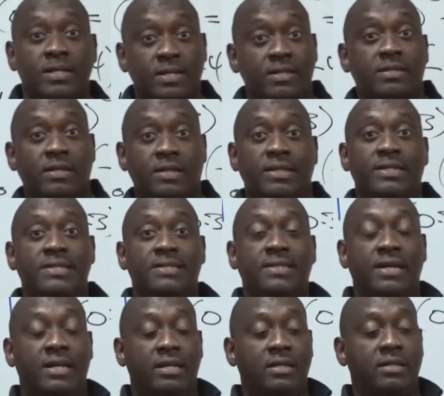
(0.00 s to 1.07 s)
just
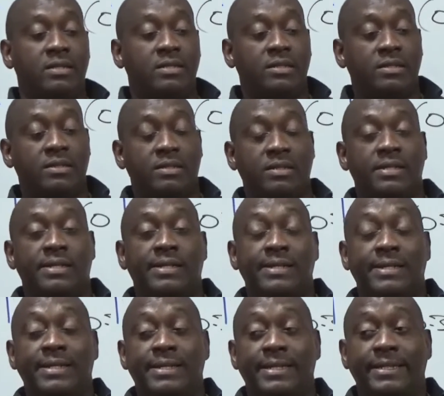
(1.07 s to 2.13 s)
understand
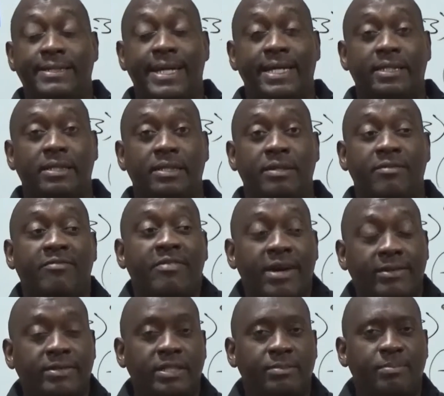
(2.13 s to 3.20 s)
that
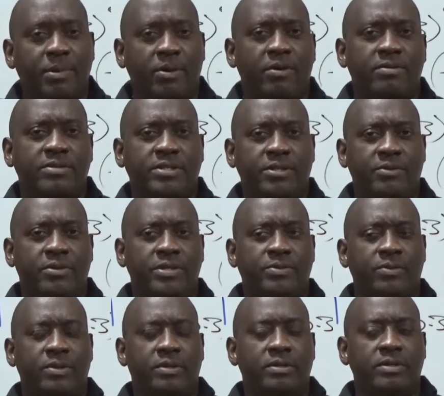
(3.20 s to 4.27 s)
5 to the power of 0
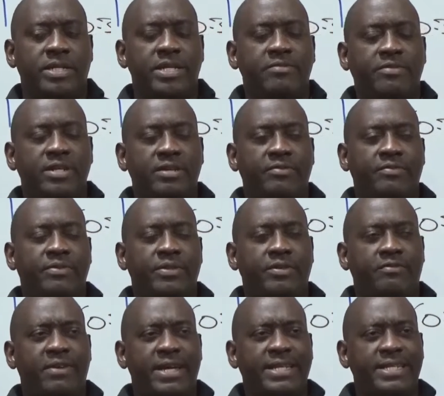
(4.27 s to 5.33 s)
is 1. Even if you
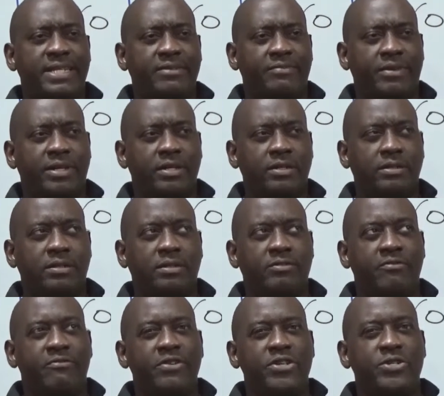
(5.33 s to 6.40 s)
find it difficult
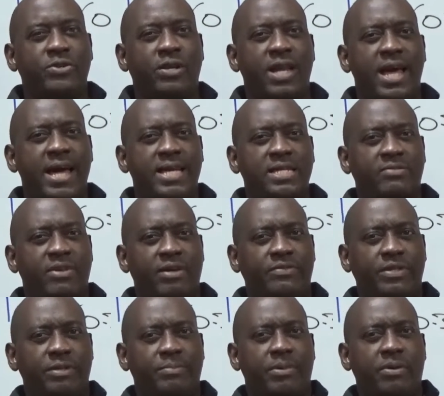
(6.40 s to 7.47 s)
to visualize 5
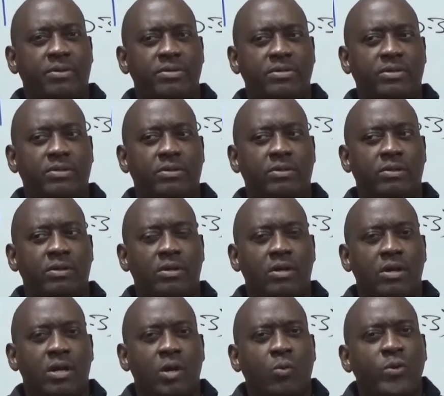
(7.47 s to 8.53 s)
to the power of 0.
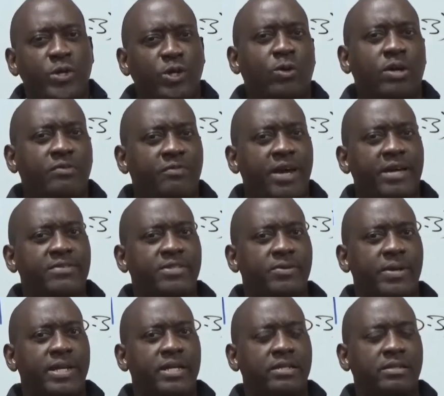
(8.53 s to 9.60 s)
We know what 5
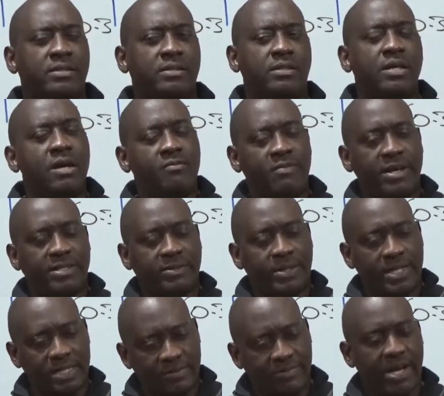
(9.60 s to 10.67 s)
squared is, 5
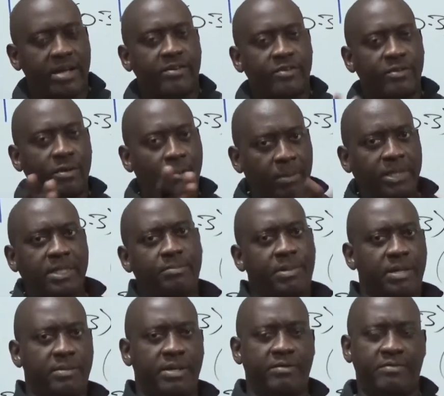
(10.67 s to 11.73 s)
squared is 5,
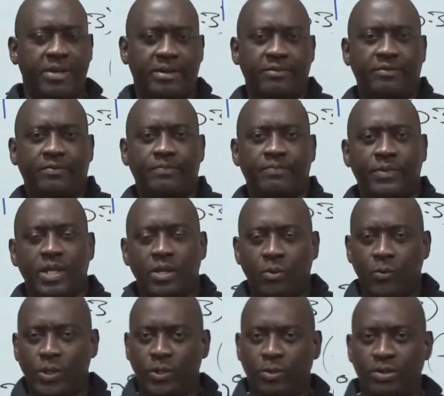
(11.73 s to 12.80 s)
multiply by 5.
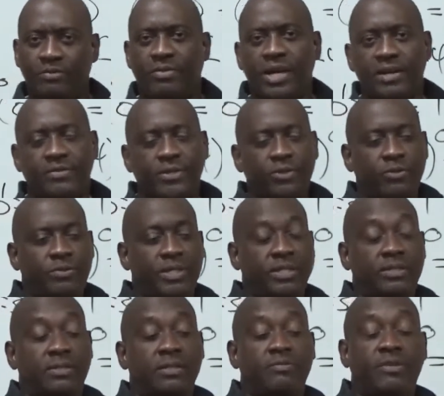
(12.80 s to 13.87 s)
We know what 5 cubed
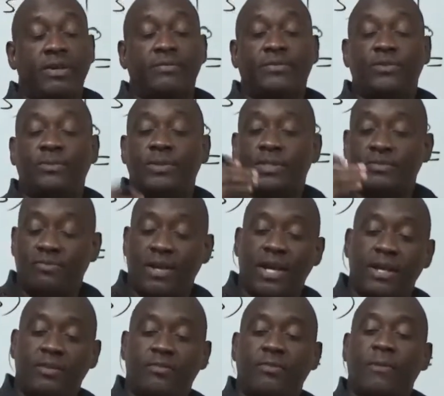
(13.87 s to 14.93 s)
is. 5 cubed is
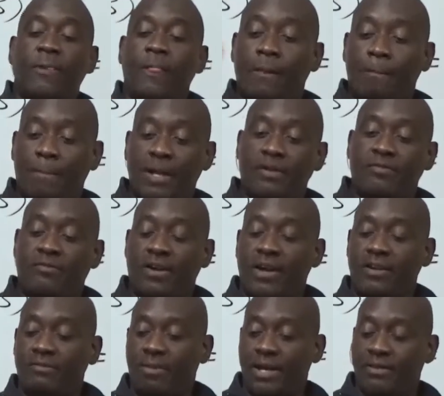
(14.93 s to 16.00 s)
5 by
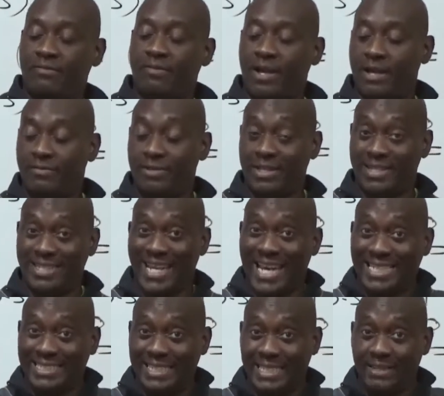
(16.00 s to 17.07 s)
5 by 5. You could
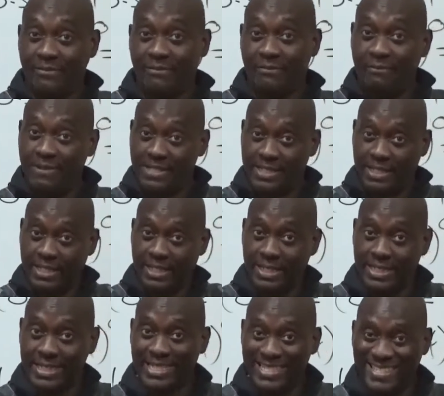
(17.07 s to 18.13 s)
actually
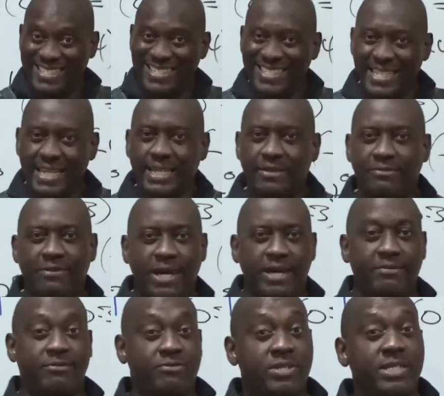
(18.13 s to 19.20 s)
physically see the
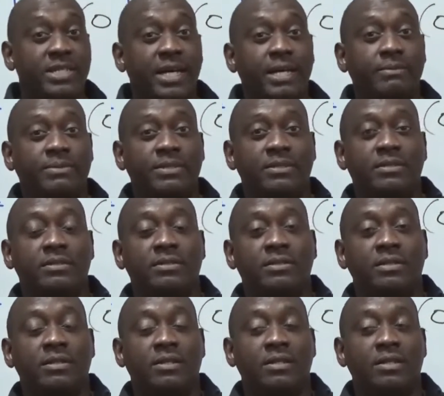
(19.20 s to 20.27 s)
5 3 times.
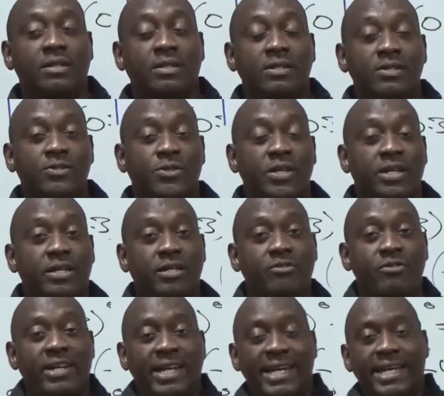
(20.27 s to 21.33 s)
So you could
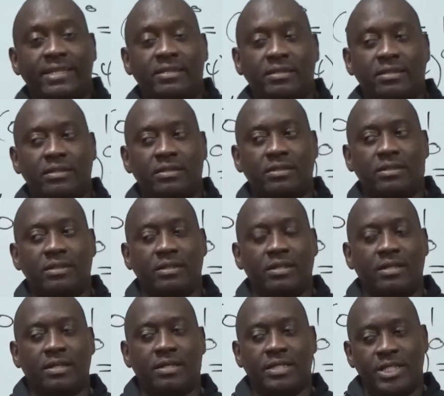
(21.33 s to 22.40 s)
relate
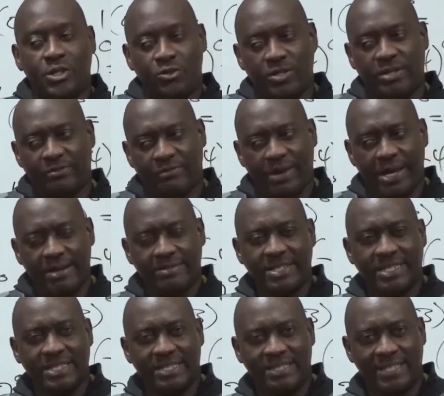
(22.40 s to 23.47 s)
the 3 5s
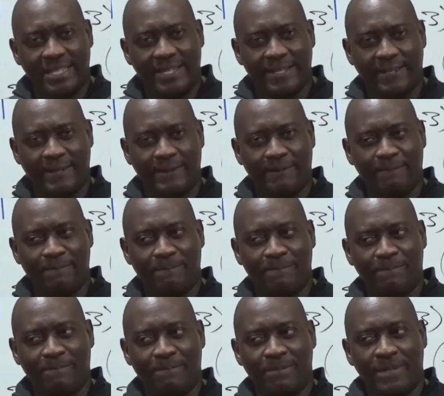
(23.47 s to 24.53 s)
that you're seeing
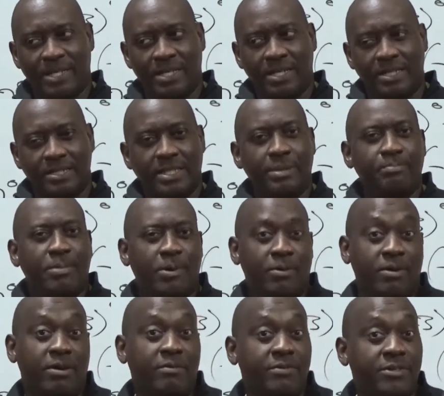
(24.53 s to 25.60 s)
to the
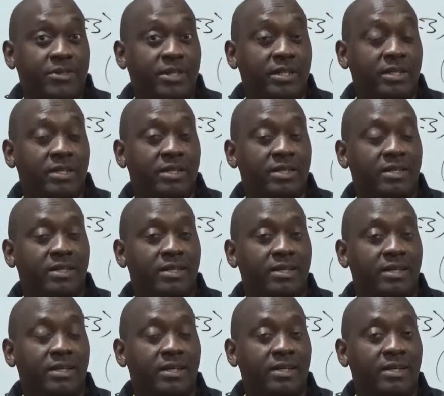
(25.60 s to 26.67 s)
power of 3.
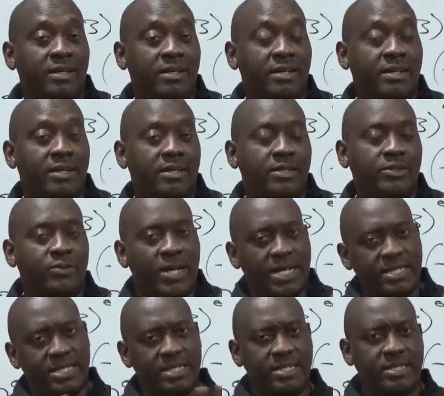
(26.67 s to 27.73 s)
So
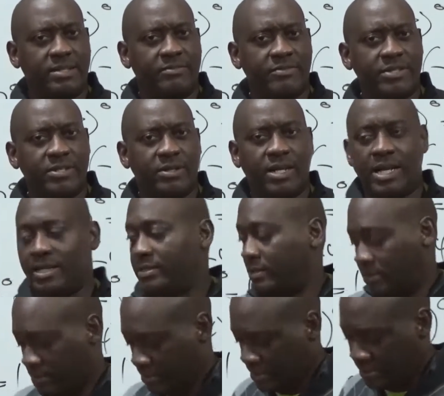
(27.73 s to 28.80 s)
that's easy to visualize.
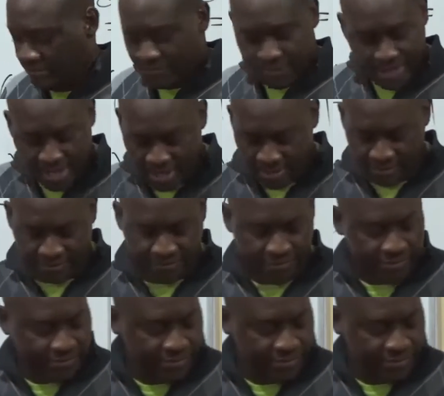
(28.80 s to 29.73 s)
If we have,